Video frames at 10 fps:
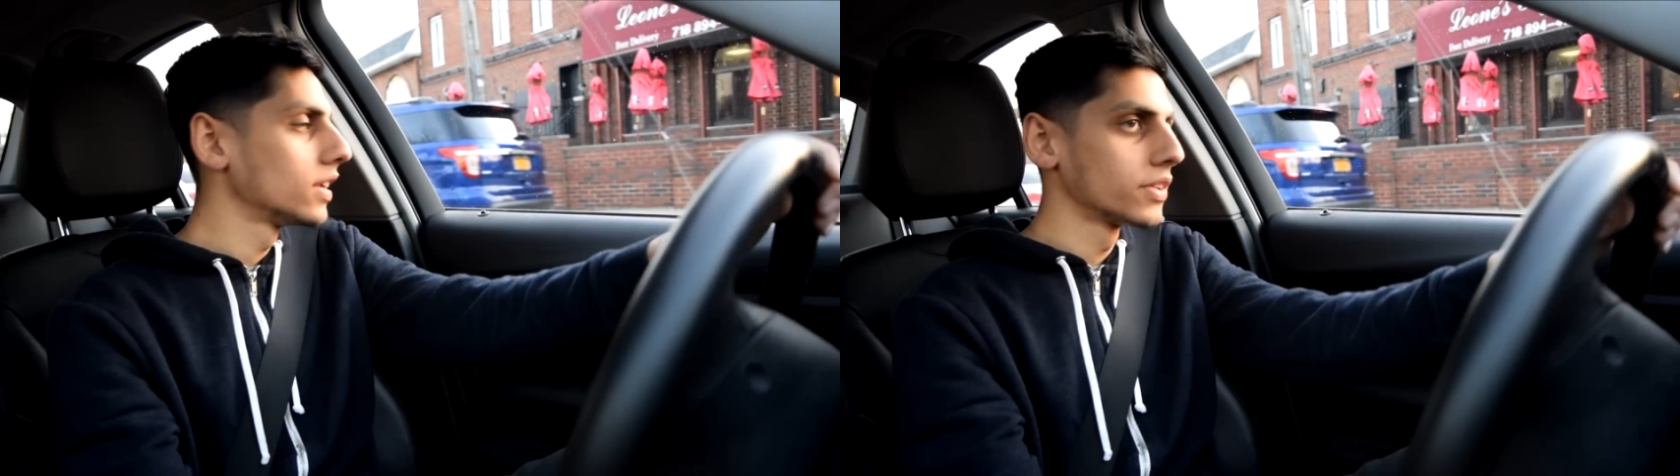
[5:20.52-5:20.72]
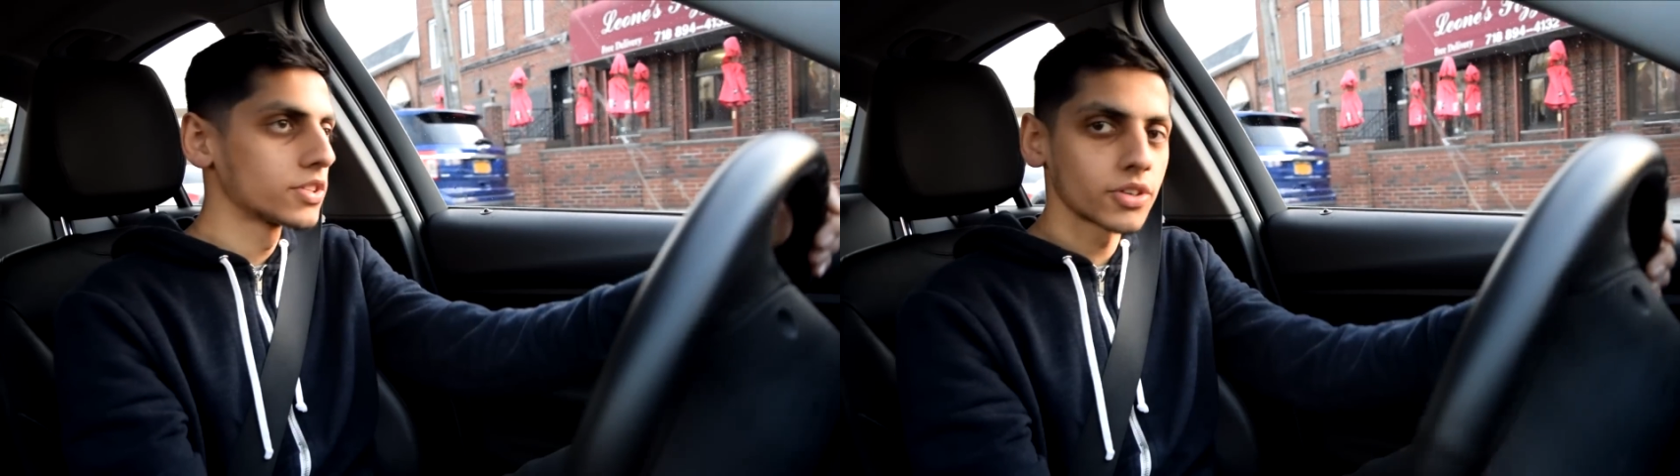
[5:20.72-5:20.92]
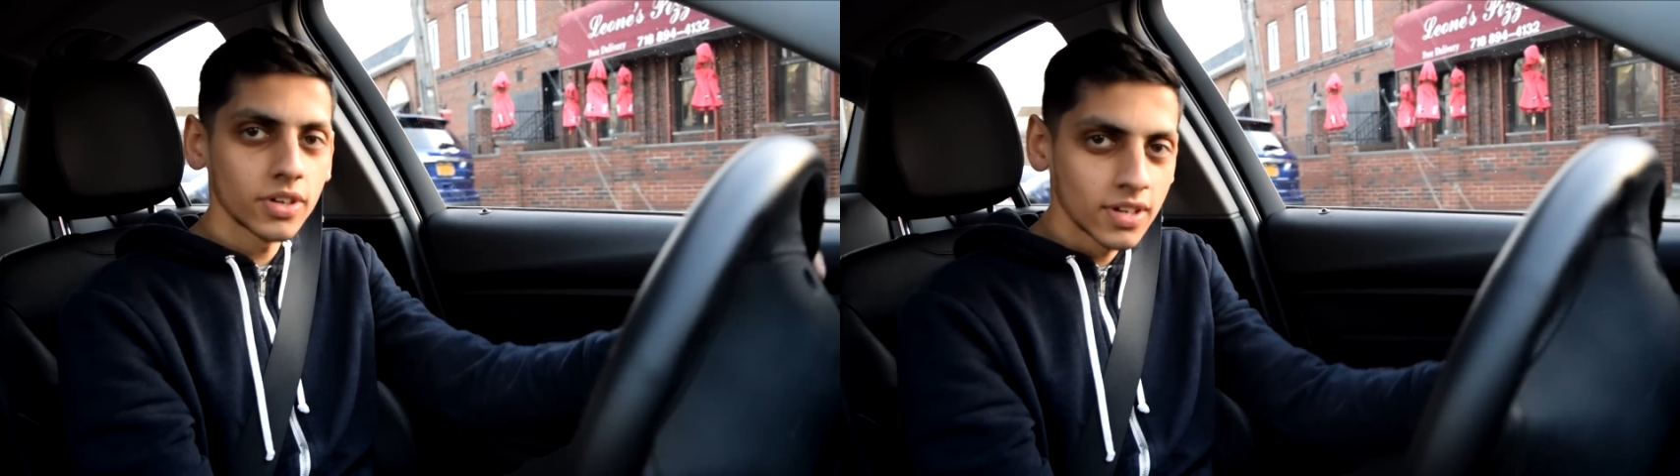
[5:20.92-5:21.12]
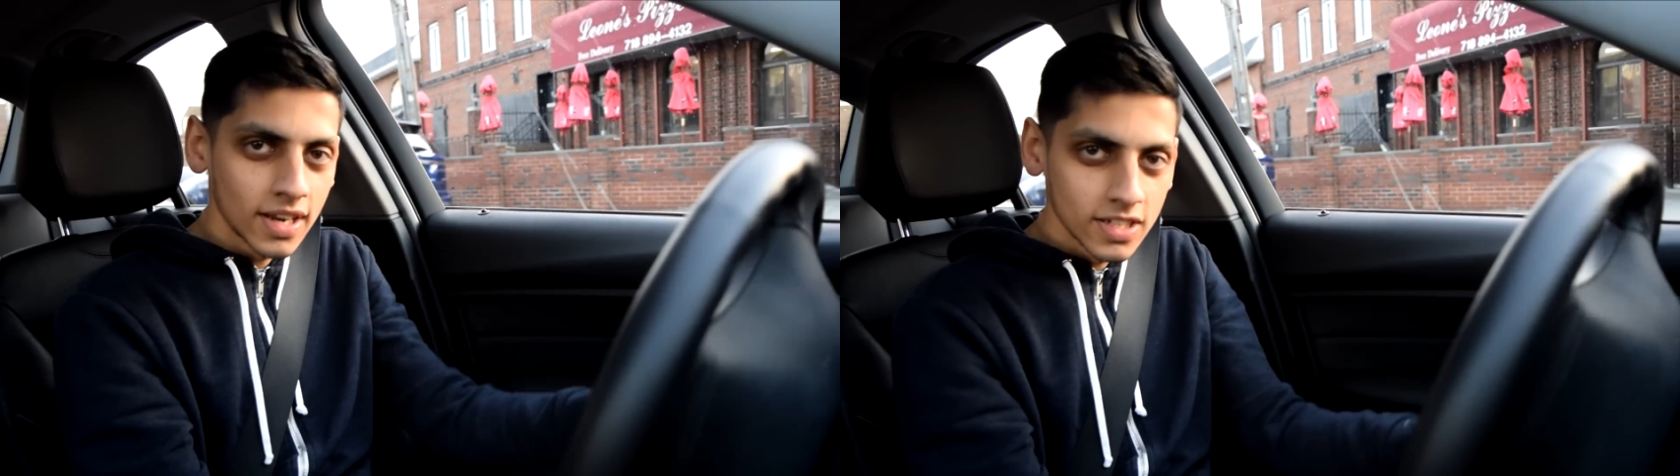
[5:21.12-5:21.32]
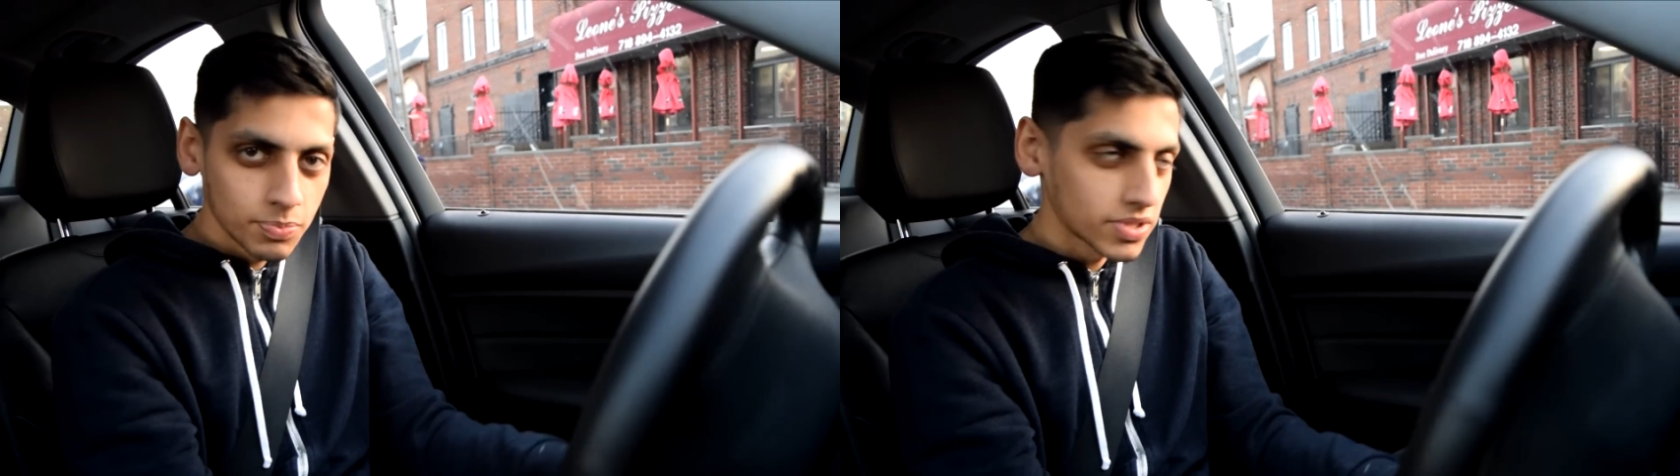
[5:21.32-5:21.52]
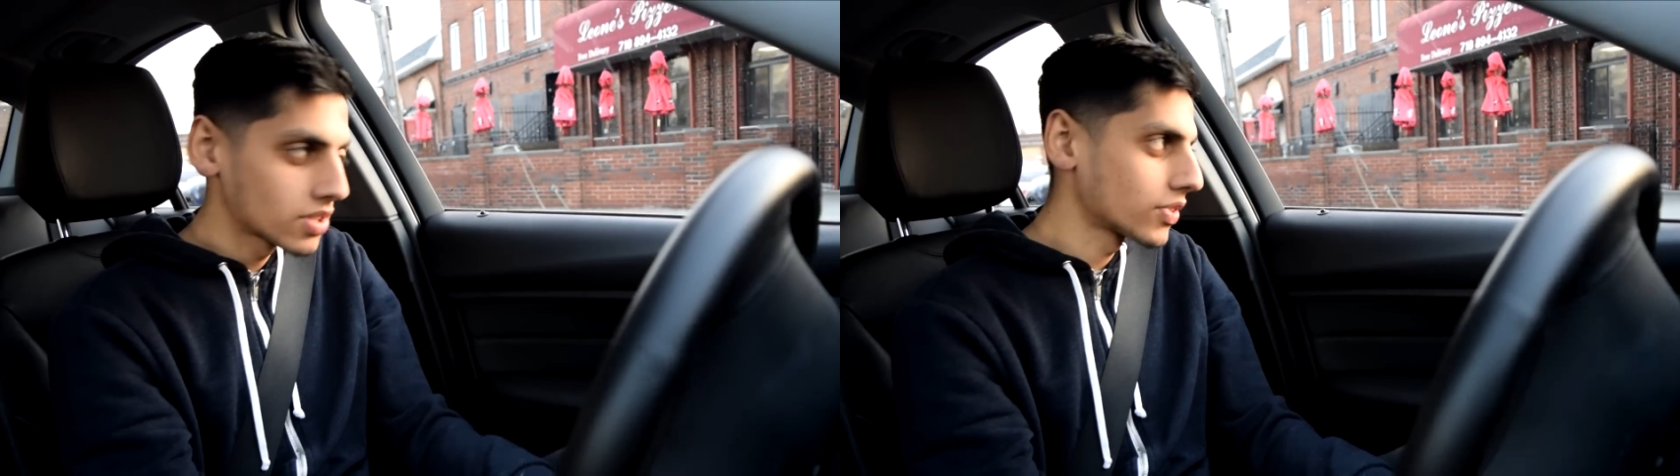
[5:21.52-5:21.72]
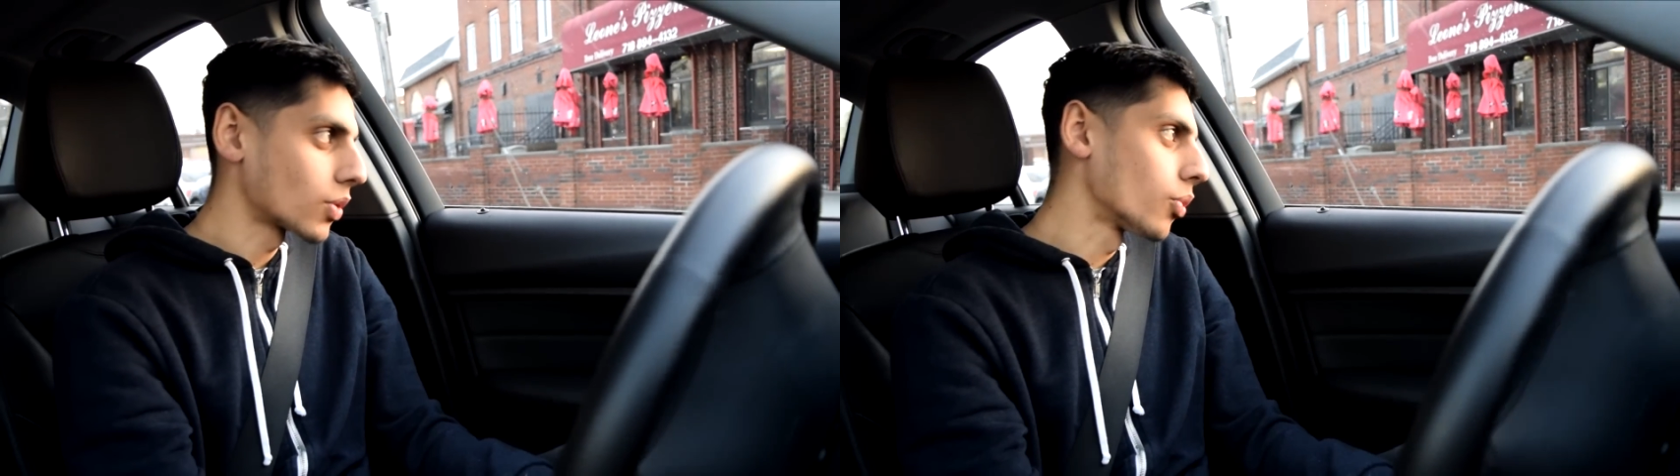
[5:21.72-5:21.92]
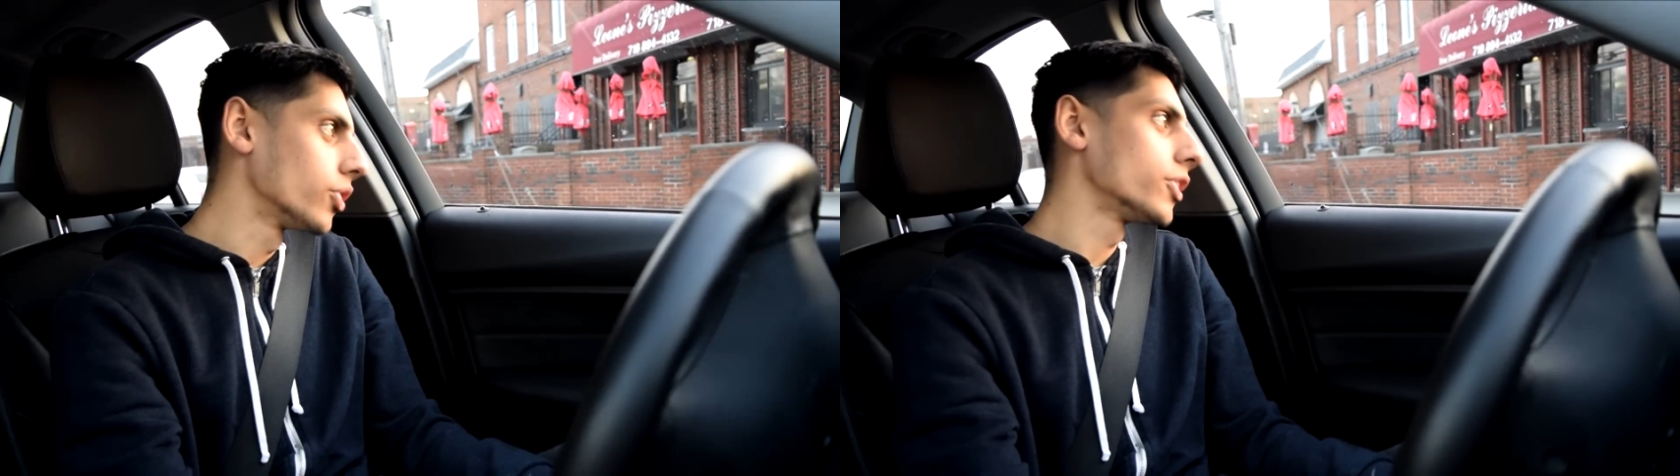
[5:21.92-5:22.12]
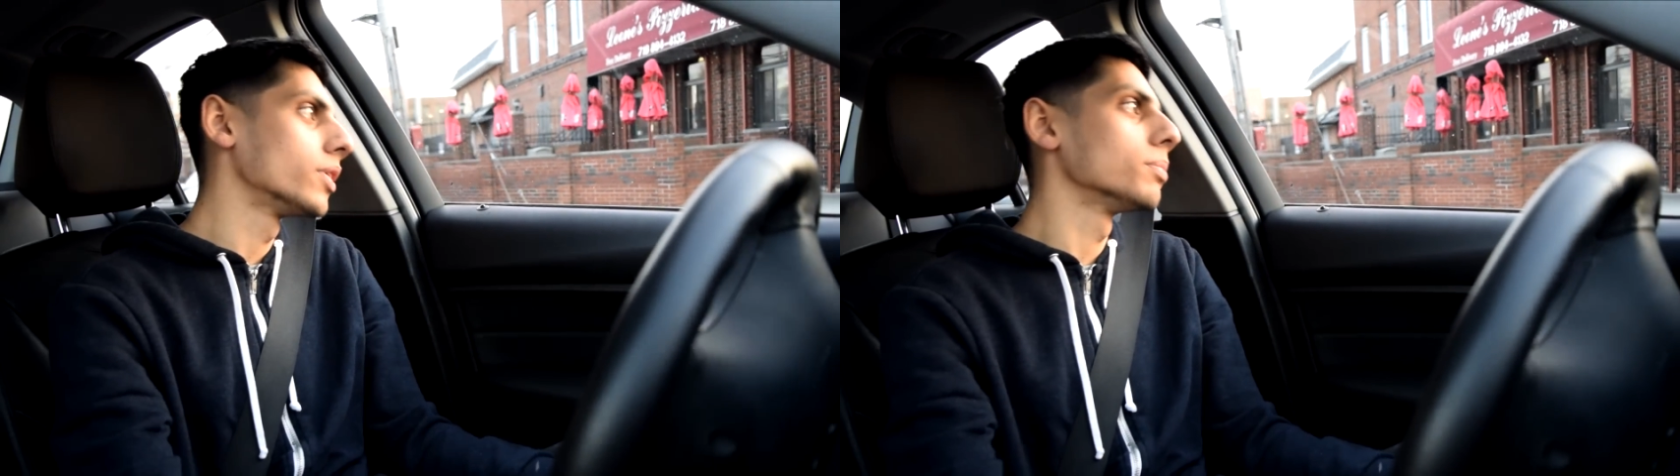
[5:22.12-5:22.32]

And these aren't in any specific order,